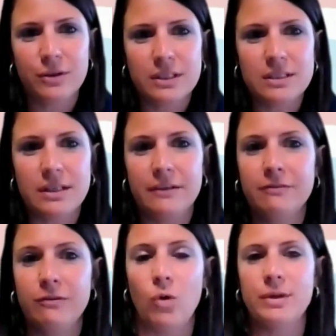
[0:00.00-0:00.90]
for this
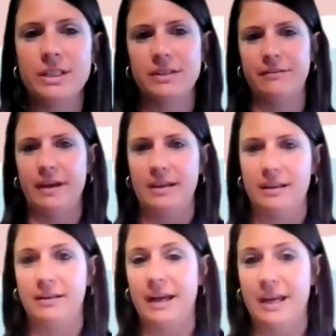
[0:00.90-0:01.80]
informative and
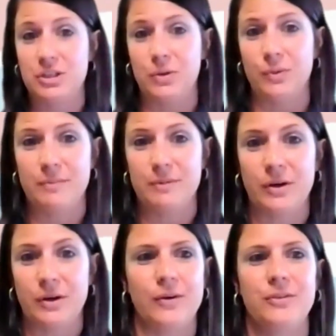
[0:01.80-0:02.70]
engaging
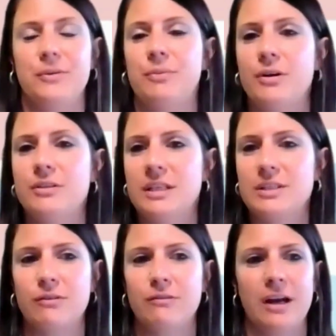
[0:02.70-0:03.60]
webinar on the
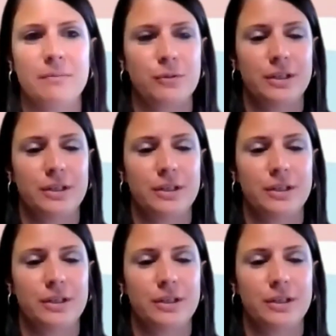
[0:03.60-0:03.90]
process of lime